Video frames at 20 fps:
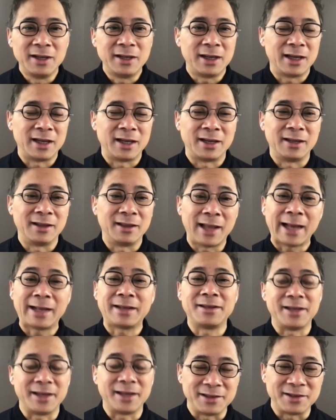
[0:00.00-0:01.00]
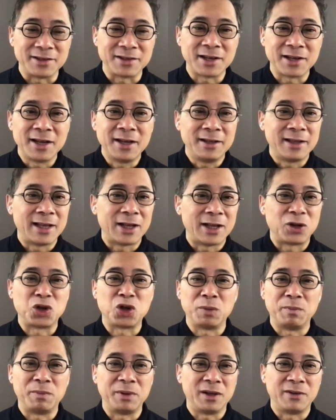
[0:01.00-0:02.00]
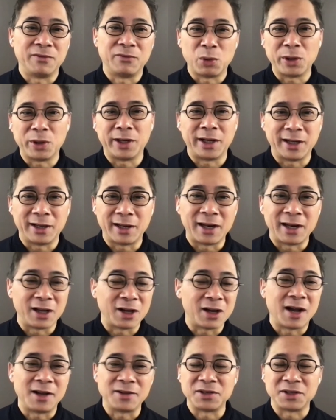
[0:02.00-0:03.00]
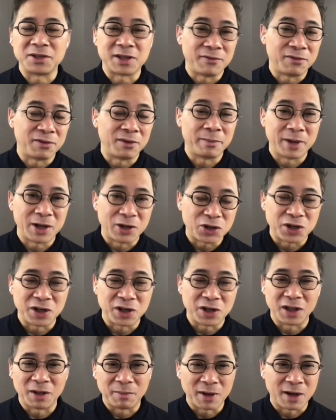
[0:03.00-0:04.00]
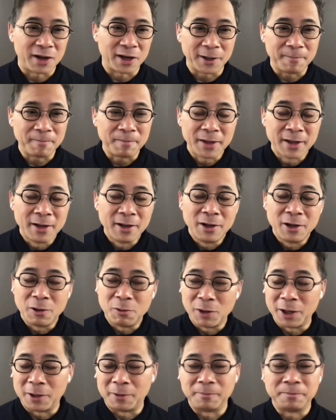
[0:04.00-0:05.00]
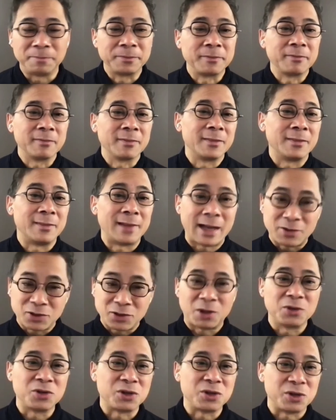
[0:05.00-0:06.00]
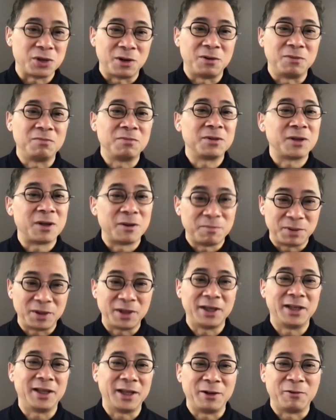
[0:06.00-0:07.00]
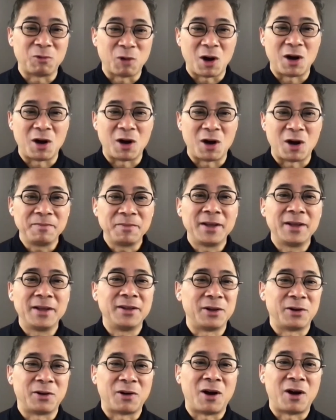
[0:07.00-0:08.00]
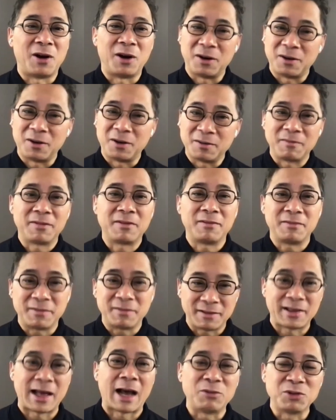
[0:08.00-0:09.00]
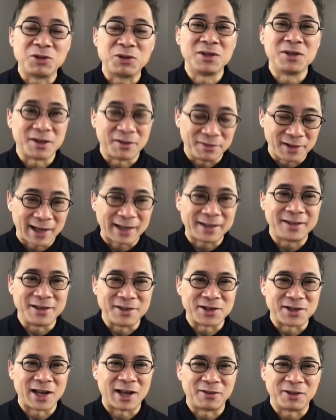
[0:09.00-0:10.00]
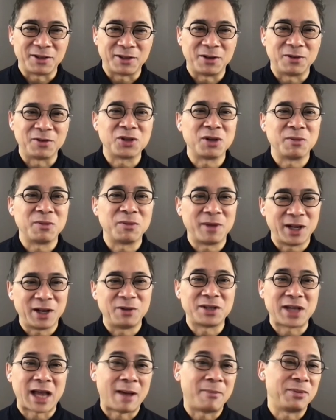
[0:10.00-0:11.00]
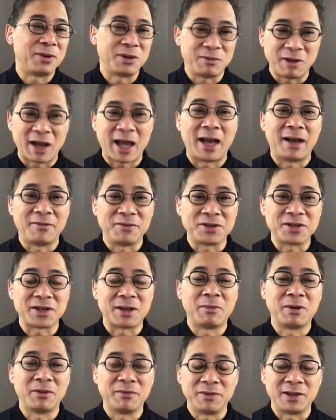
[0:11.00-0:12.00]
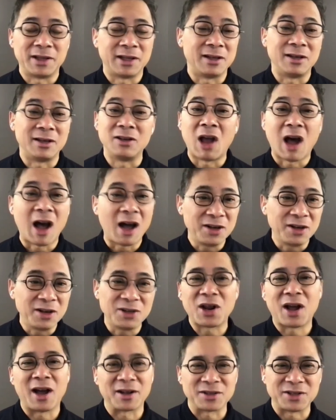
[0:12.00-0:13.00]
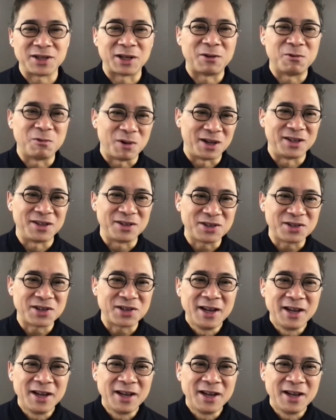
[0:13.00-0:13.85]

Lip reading: lectins that should be avoided, and it causes inflammation in the body. Well, that's also completely wrong. There are thousands of lectins out there. Tomatoes happen to have some of the non-toxic ones.